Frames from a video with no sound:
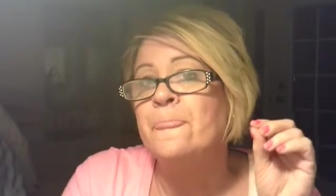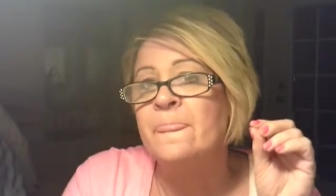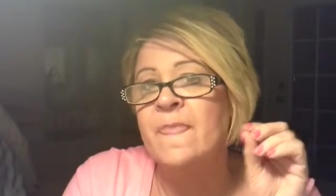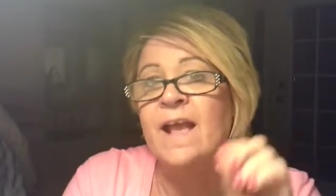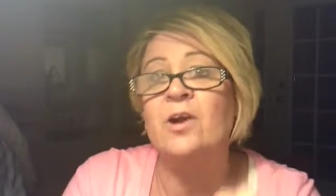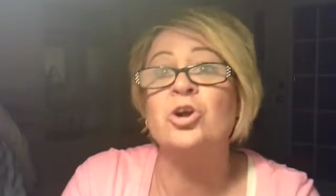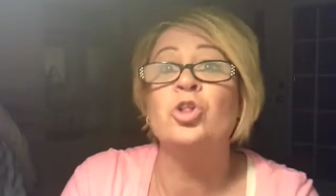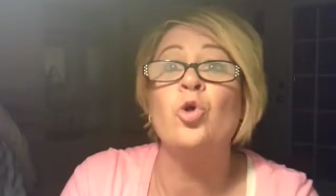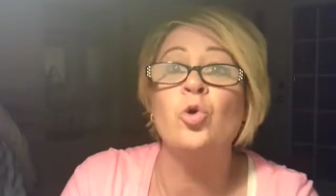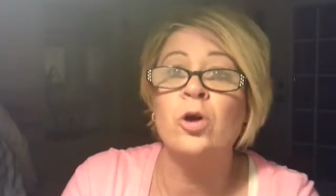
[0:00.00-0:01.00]
they are
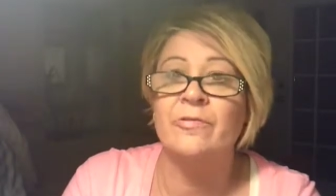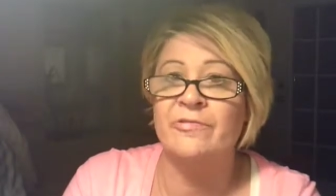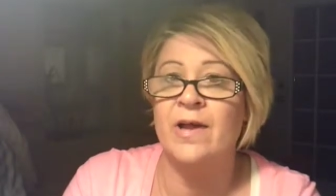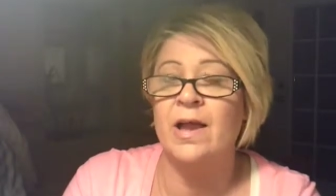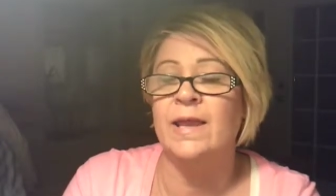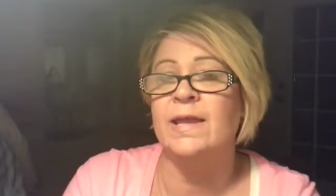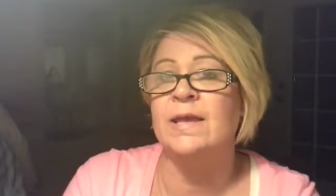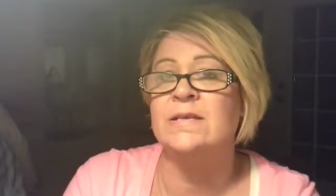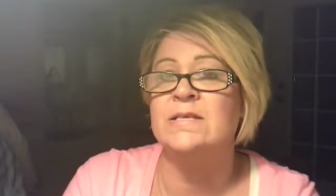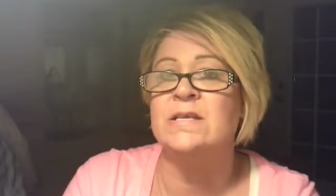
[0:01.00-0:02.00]
glorifying
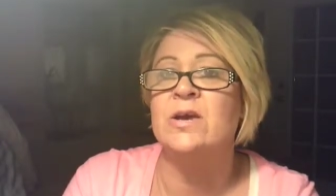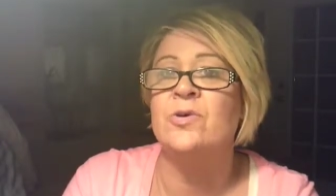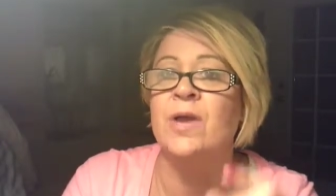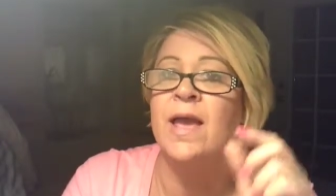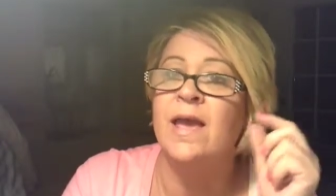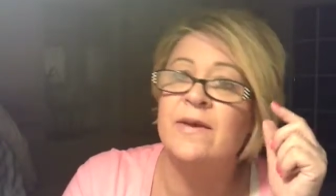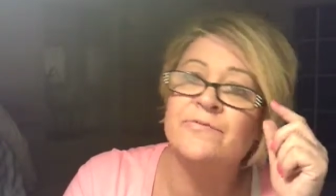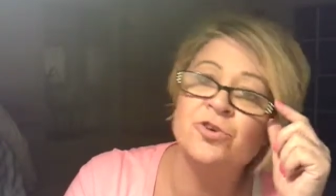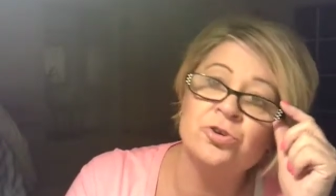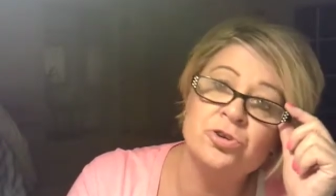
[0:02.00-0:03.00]
it, okay?
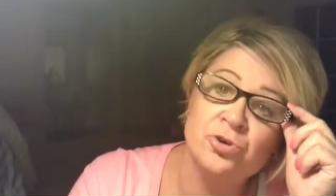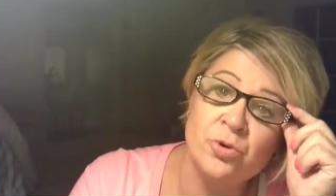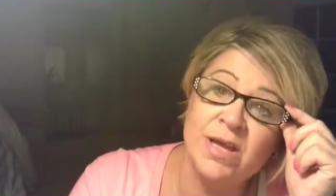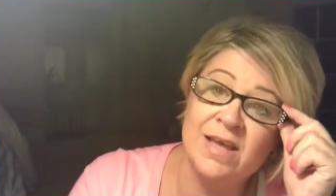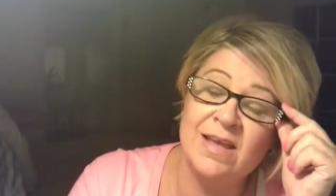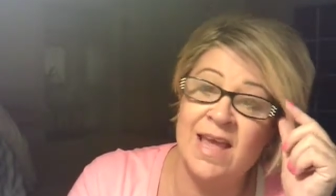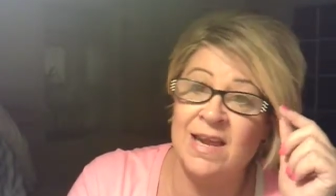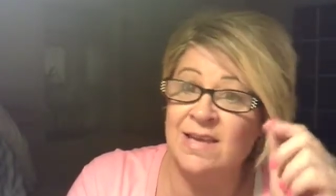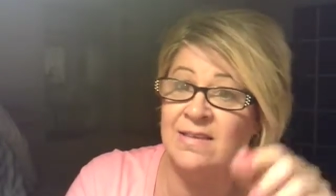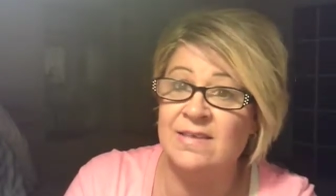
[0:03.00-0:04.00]
If you're doing
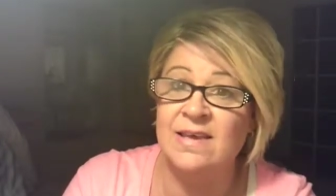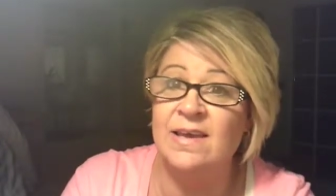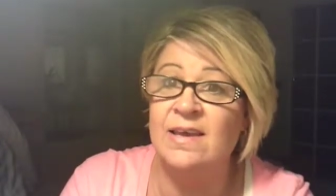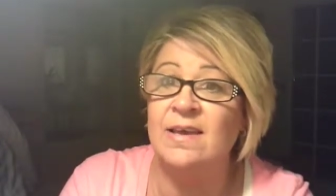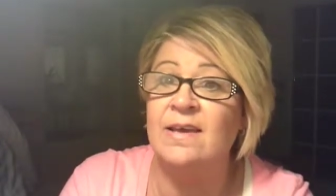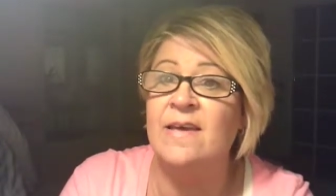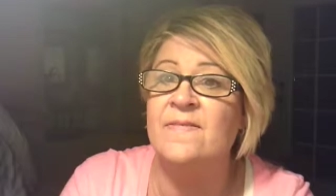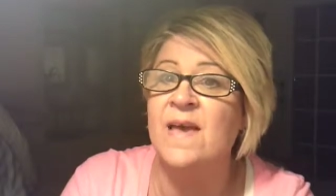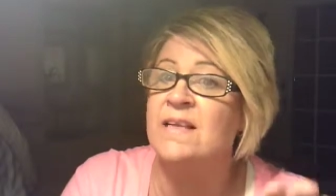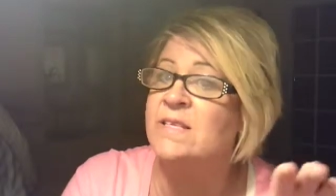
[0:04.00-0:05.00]
anything
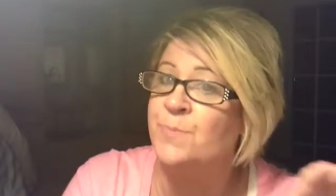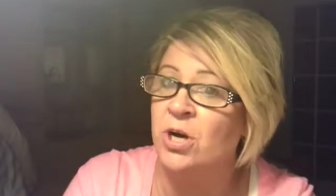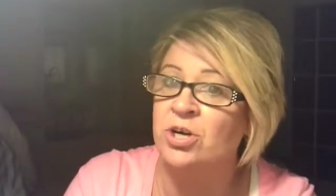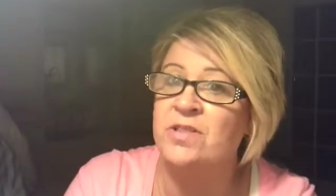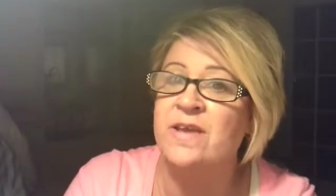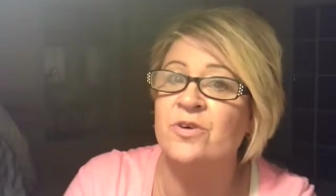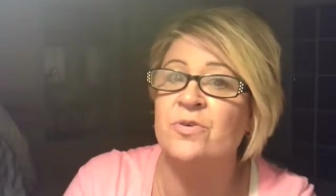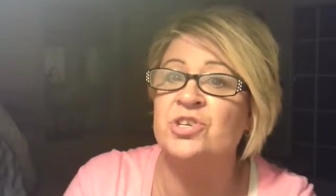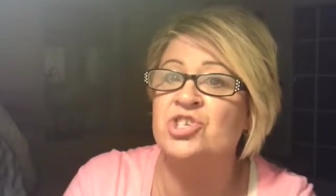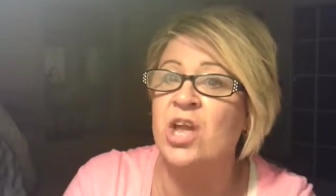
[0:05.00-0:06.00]
that's part of their
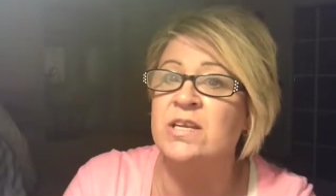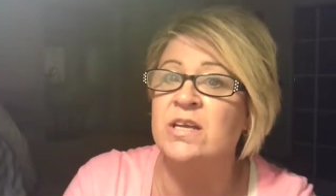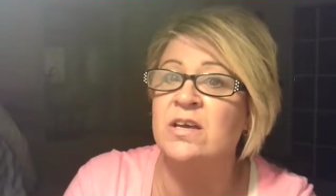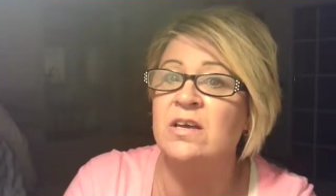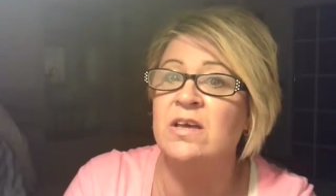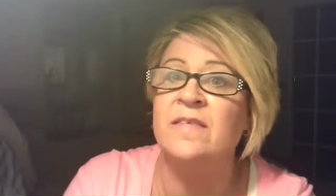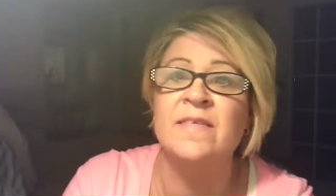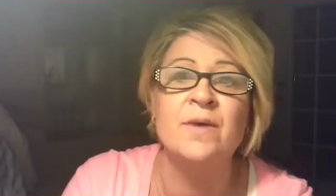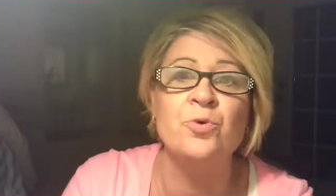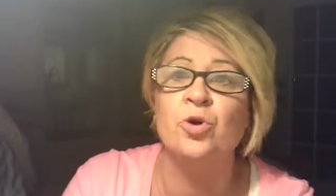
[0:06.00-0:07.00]
agenda,
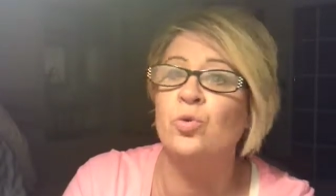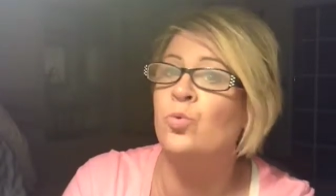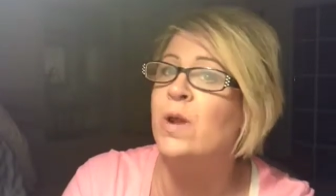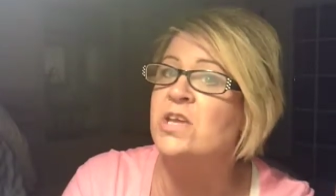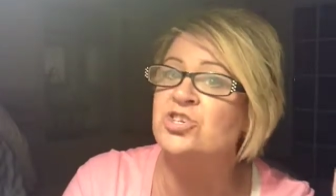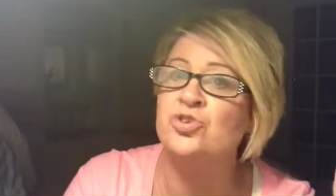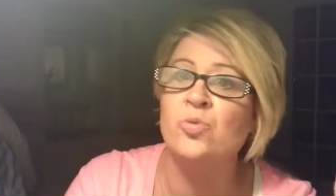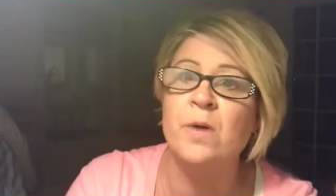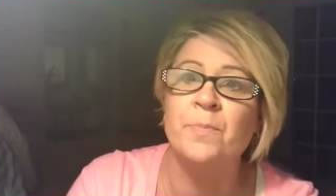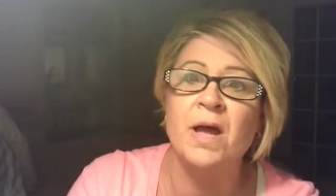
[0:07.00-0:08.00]
they will raise
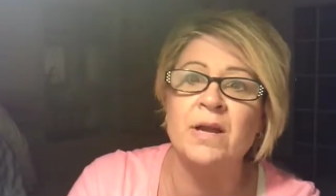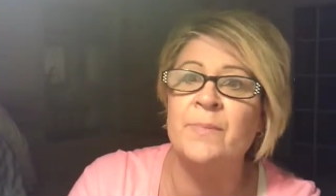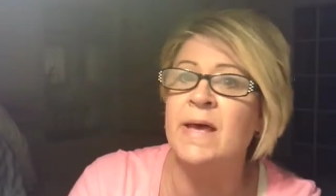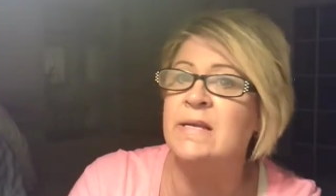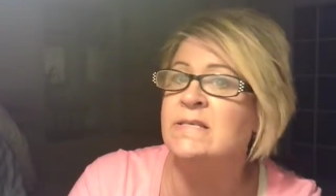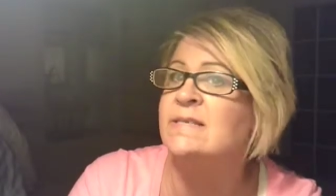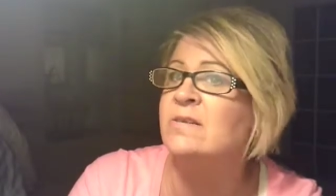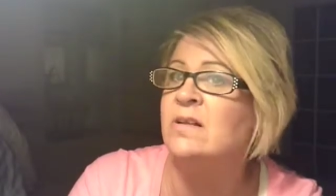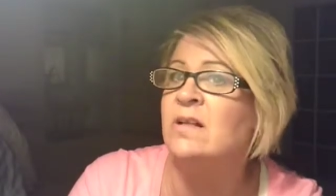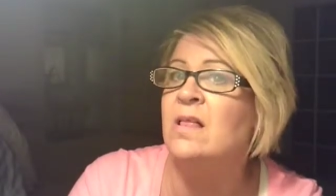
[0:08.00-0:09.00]
you up on a
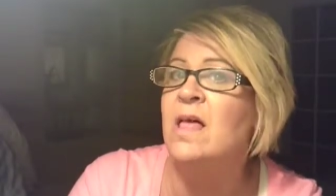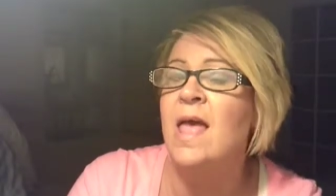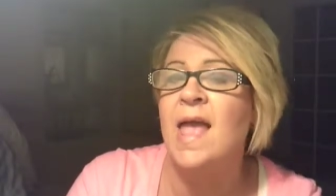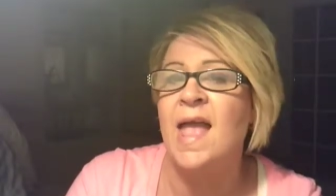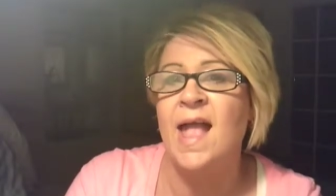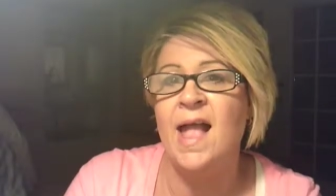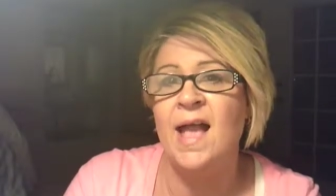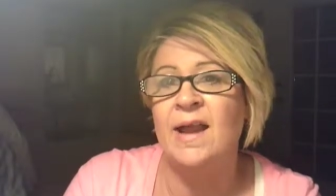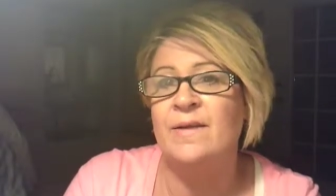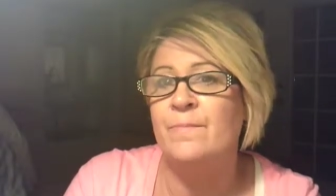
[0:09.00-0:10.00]
pedestal
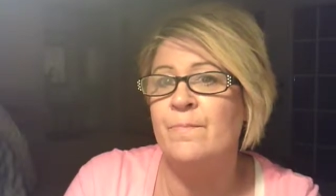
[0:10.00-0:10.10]
and,